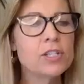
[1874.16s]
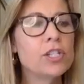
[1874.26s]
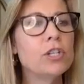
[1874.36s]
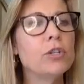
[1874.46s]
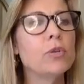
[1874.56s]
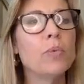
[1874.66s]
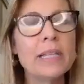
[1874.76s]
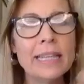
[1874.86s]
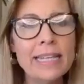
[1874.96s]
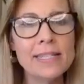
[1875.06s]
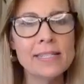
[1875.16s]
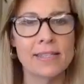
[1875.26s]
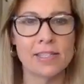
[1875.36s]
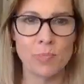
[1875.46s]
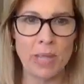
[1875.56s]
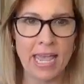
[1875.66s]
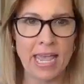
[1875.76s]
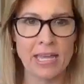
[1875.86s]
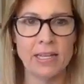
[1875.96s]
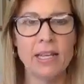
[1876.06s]
to release this
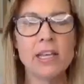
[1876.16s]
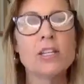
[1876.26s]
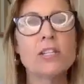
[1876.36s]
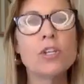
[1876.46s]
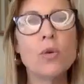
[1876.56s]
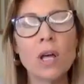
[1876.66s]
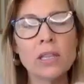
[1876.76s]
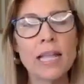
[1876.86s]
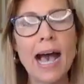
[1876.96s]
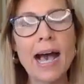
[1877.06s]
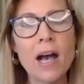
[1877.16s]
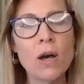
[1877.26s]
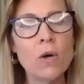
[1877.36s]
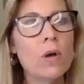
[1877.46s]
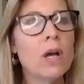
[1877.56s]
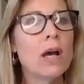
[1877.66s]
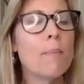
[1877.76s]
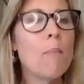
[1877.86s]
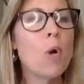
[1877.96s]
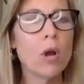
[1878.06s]
pain, to allow
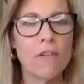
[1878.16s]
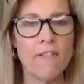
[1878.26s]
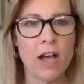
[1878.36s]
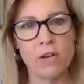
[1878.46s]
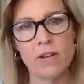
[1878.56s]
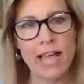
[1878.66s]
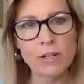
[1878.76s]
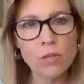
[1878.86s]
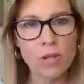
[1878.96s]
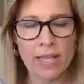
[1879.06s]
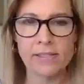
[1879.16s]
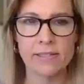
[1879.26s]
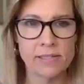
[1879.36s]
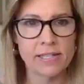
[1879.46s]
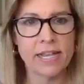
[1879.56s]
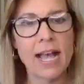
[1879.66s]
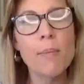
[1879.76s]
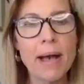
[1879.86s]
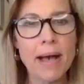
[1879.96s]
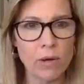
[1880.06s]
more of our natural essence to
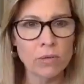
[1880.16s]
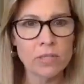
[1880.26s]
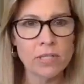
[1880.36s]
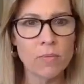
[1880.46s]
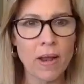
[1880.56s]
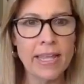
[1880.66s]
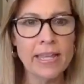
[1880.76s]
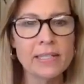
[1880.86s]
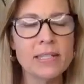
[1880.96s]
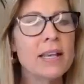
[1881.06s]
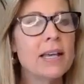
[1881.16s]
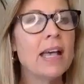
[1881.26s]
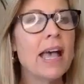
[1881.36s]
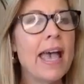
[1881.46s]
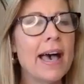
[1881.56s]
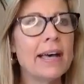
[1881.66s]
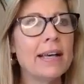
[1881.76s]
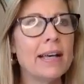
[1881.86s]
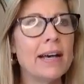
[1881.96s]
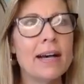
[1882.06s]
come out, right? And